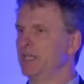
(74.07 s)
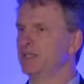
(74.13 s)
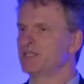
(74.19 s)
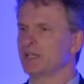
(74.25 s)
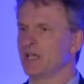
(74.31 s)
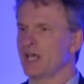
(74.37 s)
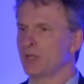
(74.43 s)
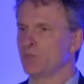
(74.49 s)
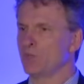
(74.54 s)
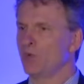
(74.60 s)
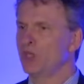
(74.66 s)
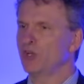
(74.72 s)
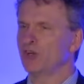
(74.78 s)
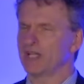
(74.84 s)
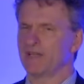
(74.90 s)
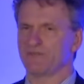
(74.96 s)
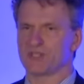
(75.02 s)
done. We
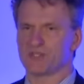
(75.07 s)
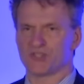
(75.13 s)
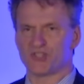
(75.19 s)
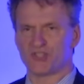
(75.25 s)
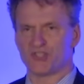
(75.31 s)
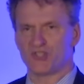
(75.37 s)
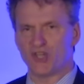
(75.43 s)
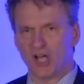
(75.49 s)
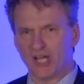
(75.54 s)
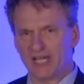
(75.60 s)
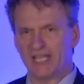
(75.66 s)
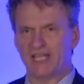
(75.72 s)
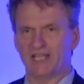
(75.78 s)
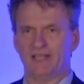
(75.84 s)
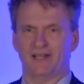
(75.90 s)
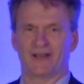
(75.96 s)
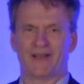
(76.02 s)
don't have to study
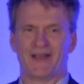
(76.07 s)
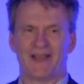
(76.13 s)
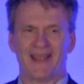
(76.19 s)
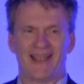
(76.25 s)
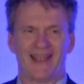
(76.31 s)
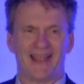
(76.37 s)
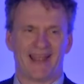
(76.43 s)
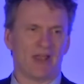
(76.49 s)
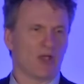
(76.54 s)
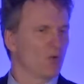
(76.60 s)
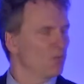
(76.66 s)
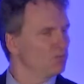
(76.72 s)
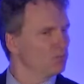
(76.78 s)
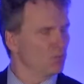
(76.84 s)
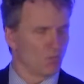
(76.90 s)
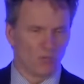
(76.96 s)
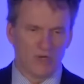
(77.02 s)
it.
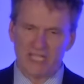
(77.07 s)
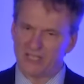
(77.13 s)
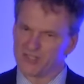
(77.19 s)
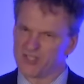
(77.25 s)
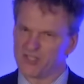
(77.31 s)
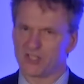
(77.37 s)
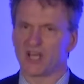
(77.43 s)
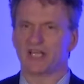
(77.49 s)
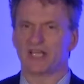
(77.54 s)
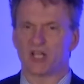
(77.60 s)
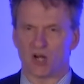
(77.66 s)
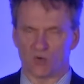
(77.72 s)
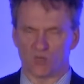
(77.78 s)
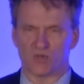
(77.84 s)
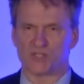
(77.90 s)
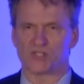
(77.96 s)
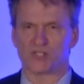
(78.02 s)
We can study our
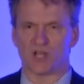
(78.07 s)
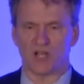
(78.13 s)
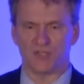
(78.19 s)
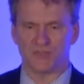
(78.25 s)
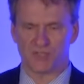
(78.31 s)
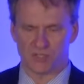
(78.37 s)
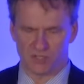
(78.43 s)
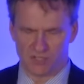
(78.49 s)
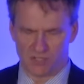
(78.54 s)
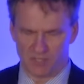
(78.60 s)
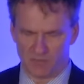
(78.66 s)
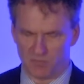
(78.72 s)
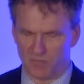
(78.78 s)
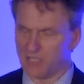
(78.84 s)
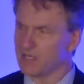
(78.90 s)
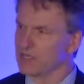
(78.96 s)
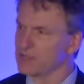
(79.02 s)
results
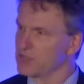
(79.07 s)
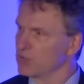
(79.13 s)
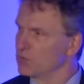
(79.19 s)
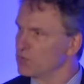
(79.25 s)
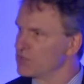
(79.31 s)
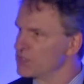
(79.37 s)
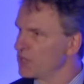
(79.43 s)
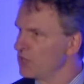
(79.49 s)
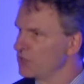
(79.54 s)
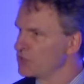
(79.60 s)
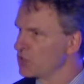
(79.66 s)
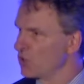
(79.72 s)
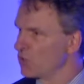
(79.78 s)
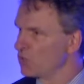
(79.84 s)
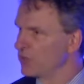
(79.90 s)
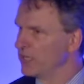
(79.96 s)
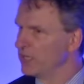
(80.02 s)
because the results
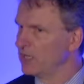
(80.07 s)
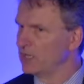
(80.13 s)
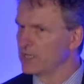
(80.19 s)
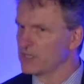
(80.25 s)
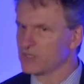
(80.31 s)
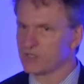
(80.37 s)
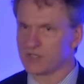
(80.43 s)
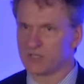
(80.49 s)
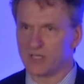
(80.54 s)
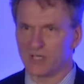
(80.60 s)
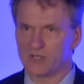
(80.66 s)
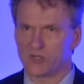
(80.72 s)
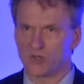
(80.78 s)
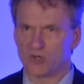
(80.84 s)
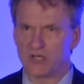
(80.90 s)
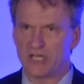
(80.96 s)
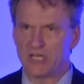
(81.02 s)
are real, as
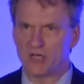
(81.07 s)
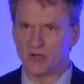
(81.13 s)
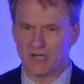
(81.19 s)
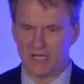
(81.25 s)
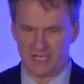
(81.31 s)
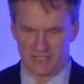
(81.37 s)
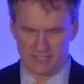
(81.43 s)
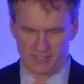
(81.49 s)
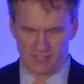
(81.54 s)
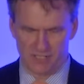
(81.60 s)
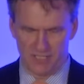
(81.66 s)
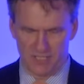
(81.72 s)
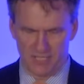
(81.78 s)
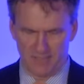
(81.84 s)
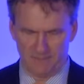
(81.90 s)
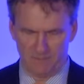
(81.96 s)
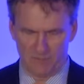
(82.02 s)
you're hearing and
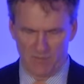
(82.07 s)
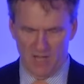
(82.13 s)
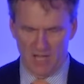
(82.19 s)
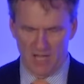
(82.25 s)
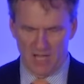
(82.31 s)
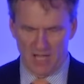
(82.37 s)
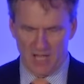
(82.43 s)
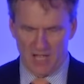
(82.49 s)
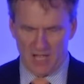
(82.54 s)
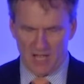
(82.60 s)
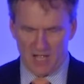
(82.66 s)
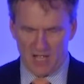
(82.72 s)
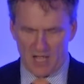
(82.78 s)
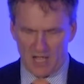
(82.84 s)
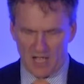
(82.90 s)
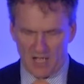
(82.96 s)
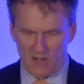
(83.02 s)
seeing.
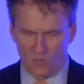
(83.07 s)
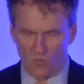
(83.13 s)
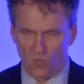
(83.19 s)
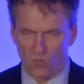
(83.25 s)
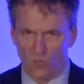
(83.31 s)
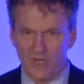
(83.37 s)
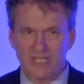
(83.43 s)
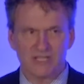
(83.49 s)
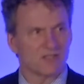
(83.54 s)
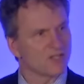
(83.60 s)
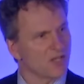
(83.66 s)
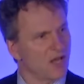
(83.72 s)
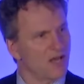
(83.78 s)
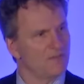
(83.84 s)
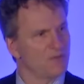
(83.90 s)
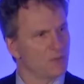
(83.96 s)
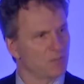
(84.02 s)
We can
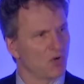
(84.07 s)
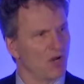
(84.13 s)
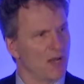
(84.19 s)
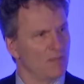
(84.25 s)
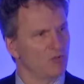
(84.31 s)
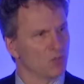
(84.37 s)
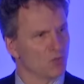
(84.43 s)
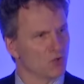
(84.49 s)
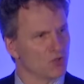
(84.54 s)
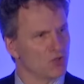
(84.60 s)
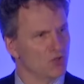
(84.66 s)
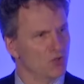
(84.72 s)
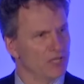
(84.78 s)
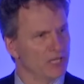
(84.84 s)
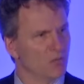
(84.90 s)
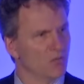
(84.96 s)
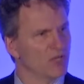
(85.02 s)
solve the problem. We're
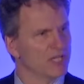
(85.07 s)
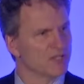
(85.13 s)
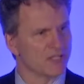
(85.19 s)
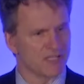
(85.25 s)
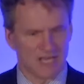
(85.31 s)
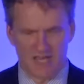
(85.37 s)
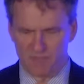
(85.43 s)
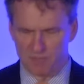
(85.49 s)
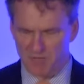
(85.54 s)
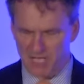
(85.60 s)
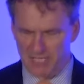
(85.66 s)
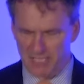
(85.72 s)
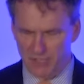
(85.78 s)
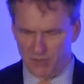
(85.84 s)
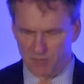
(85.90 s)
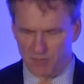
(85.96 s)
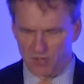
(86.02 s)
doing it, and we can save money
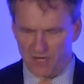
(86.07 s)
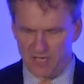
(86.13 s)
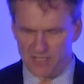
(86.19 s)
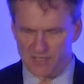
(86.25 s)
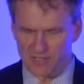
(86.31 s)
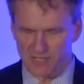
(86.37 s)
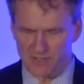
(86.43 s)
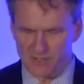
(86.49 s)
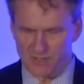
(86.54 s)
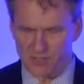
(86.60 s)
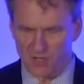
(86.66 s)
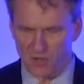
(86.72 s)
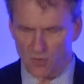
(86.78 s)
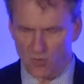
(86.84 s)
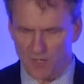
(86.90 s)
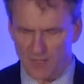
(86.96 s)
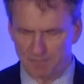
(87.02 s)
in the process.
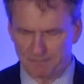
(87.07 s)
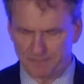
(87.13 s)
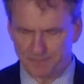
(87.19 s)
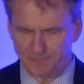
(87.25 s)
So